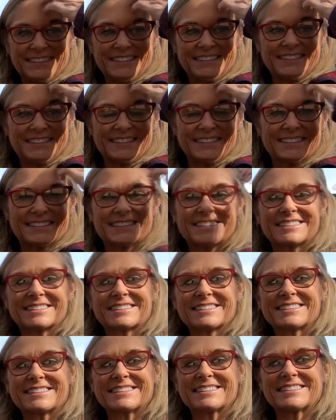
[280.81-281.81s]

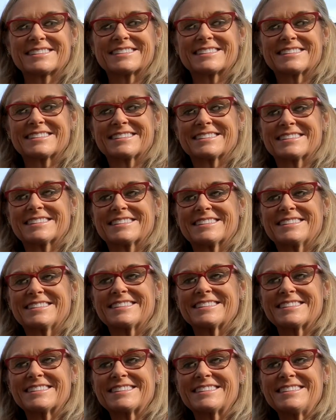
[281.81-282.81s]

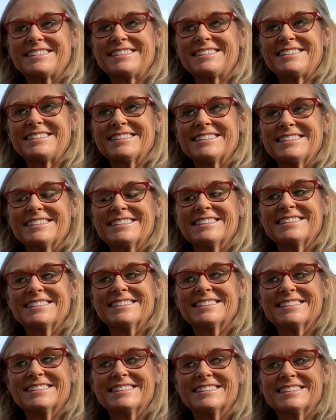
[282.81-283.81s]

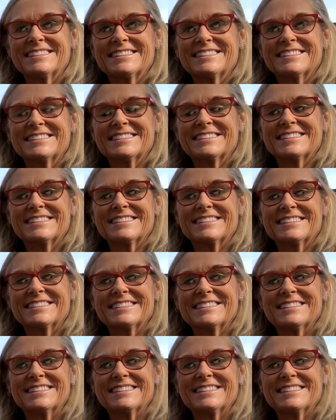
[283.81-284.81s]

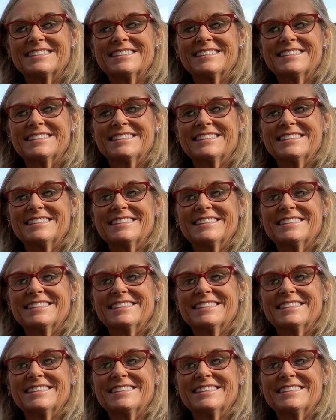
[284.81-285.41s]
No words are spoken by the person on screen.